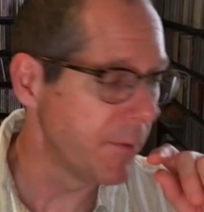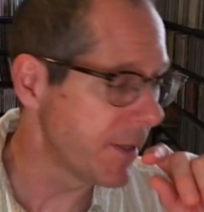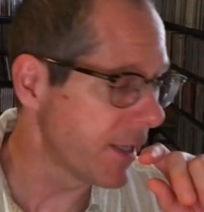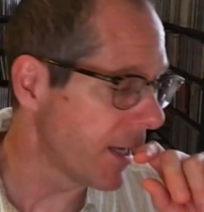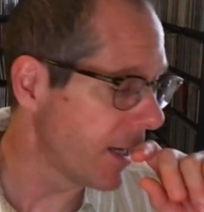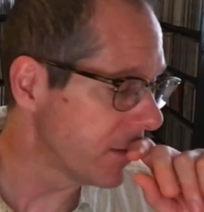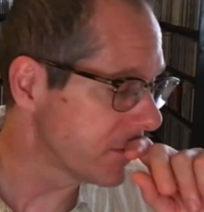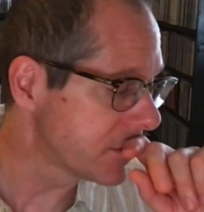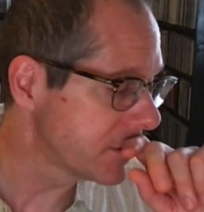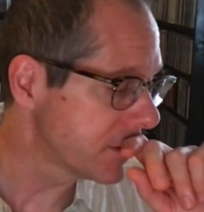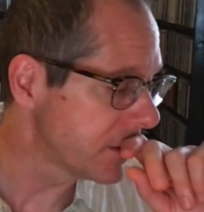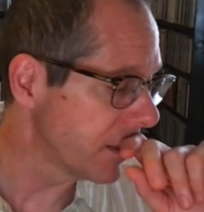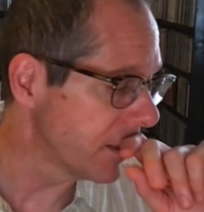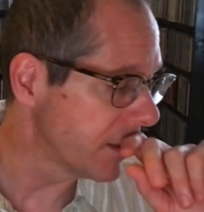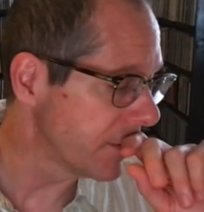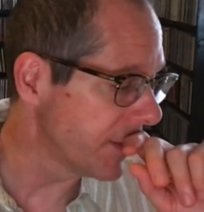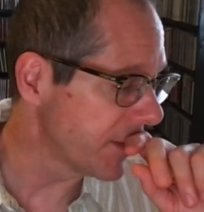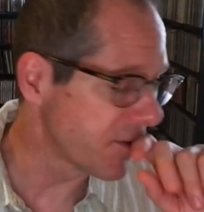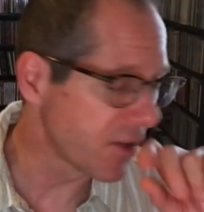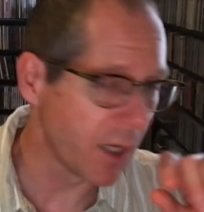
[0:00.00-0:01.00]
out,
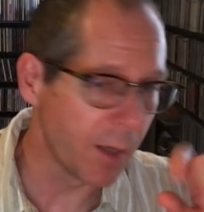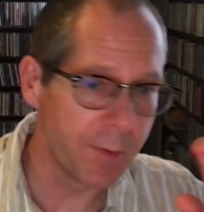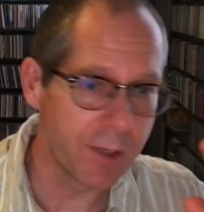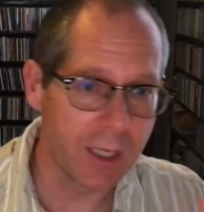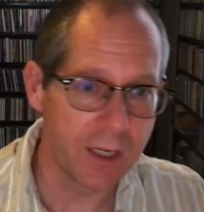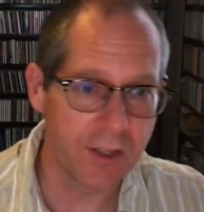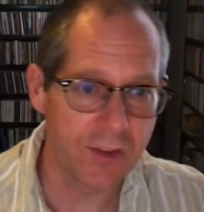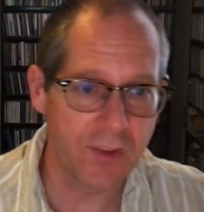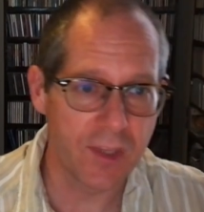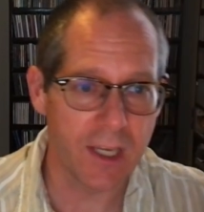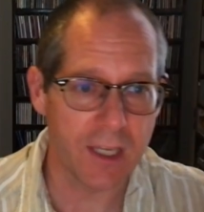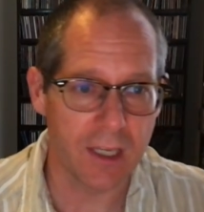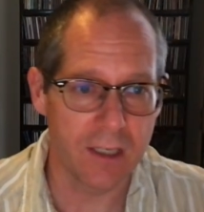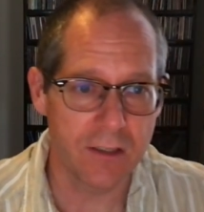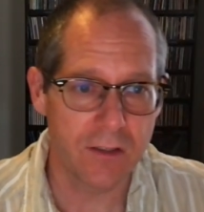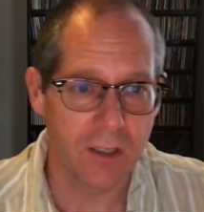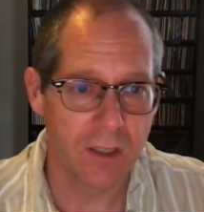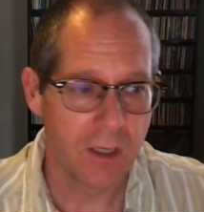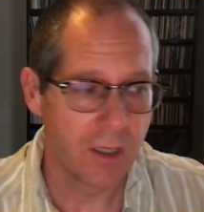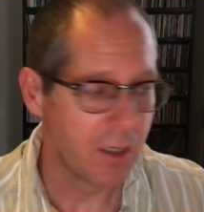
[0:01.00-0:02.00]
that's coming in a second,
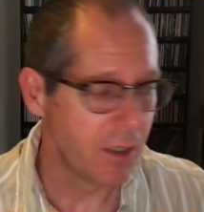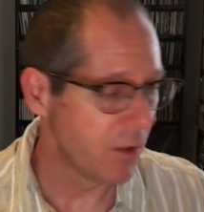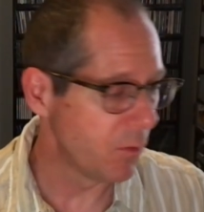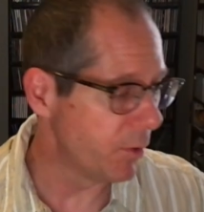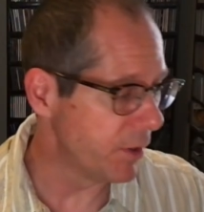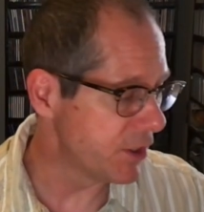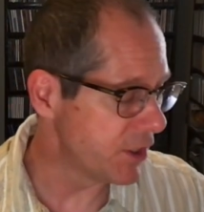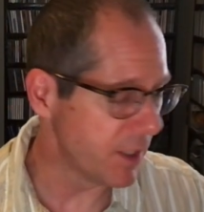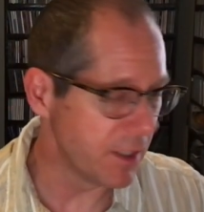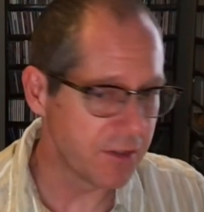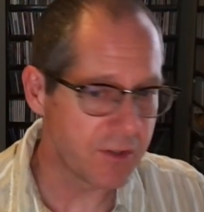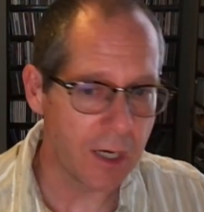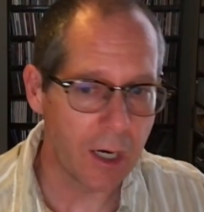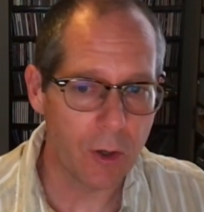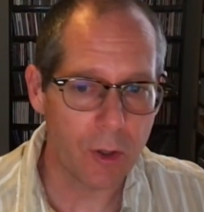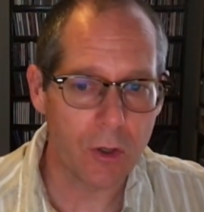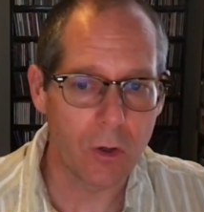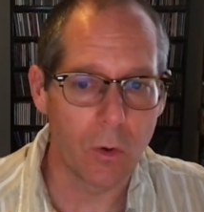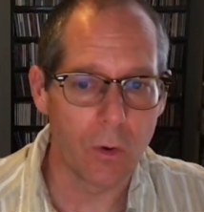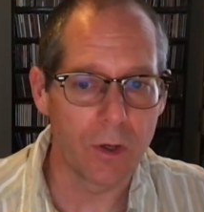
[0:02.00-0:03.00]
which is our
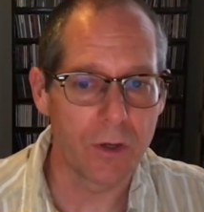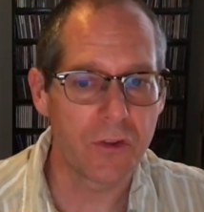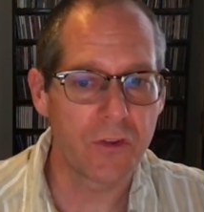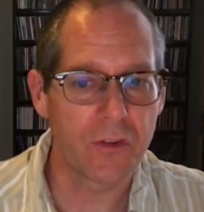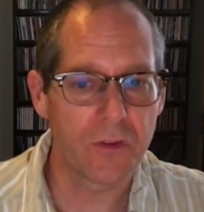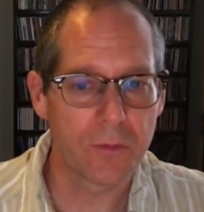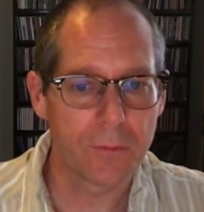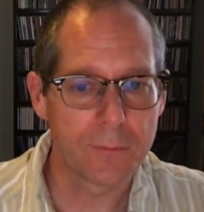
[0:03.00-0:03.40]
chorus.